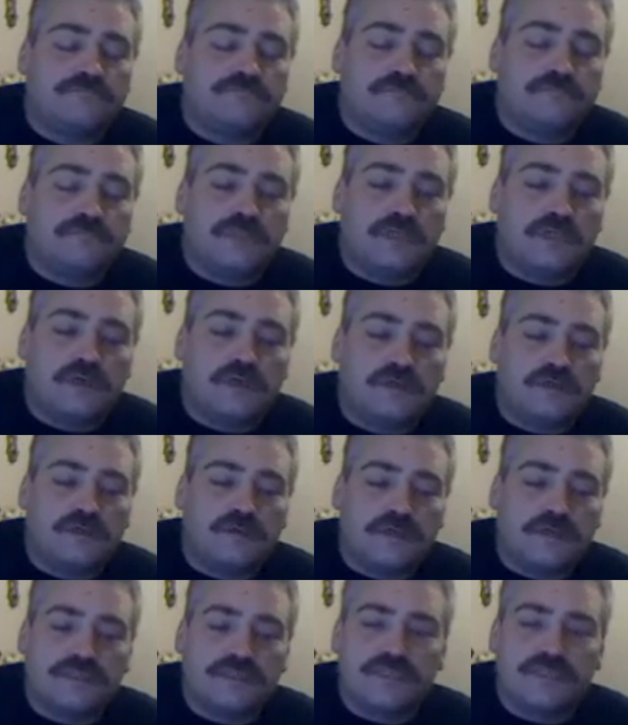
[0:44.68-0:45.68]

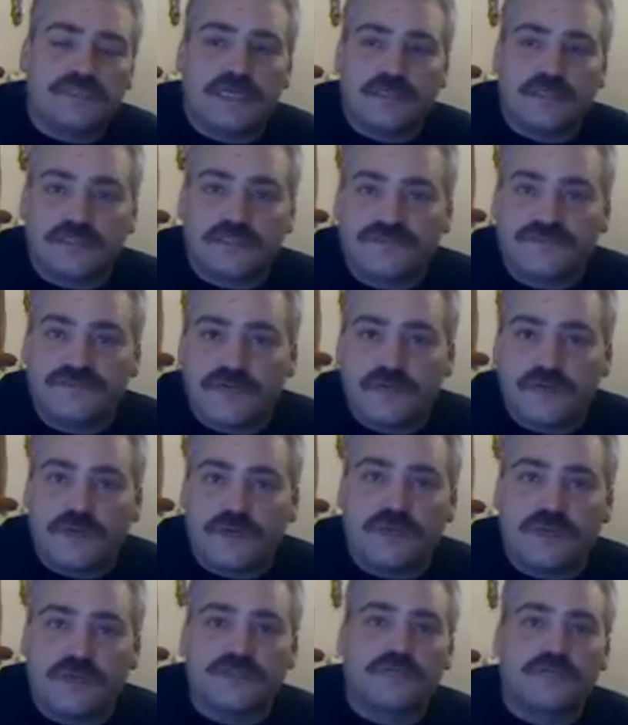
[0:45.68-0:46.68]
you understand English very
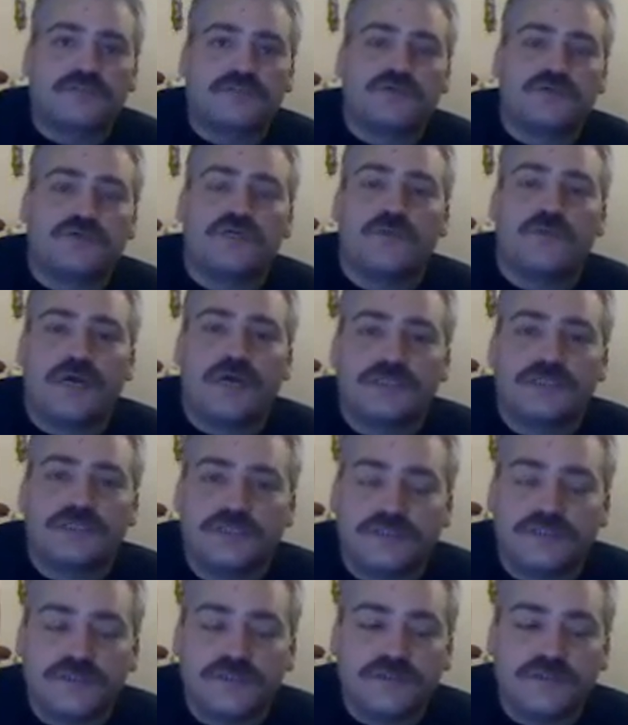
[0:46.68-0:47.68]
well. I'm sure you watch
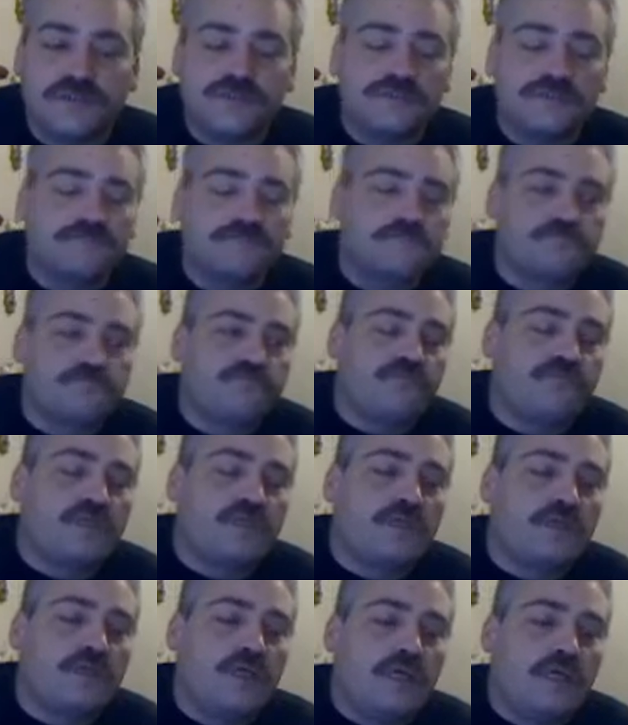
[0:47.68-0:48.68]
the news.
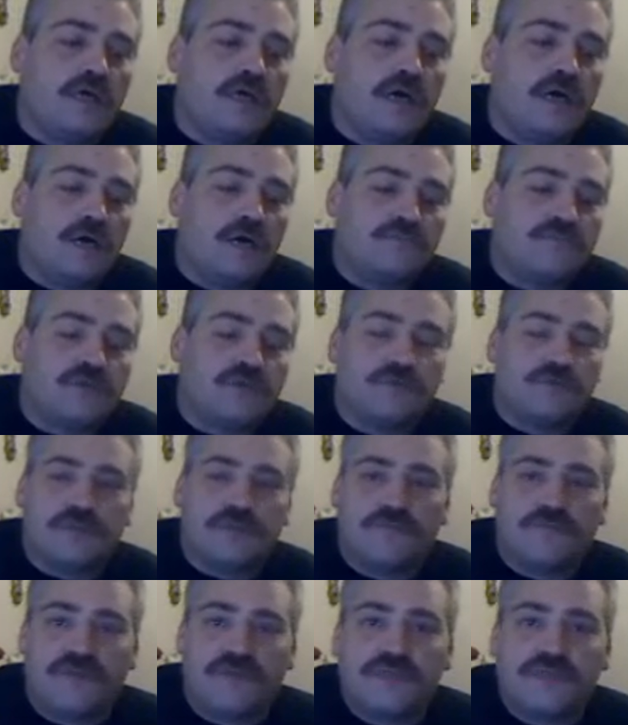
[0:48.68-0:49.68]
So
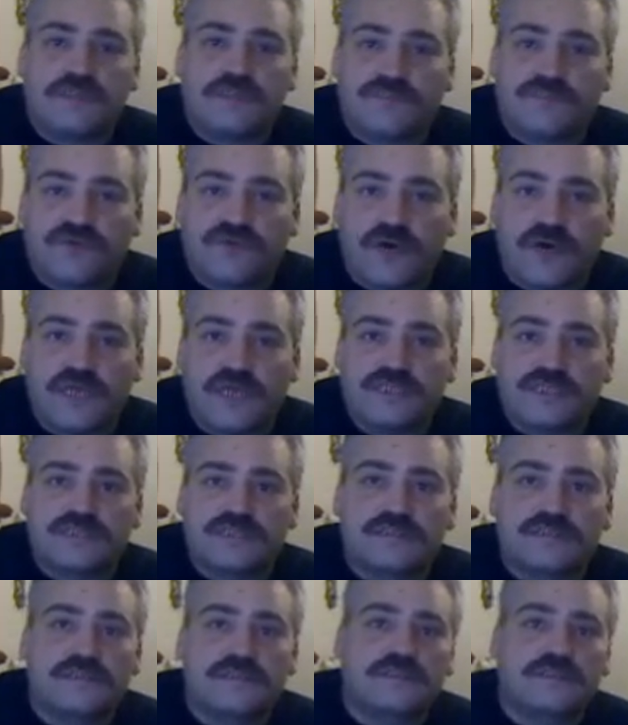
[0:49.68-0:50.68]
I'm very
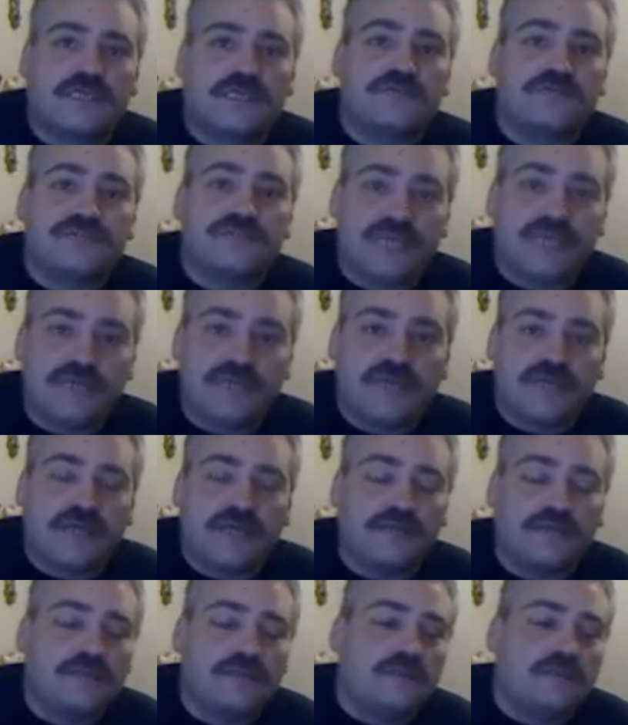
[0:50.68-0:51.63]
surprised that you say that.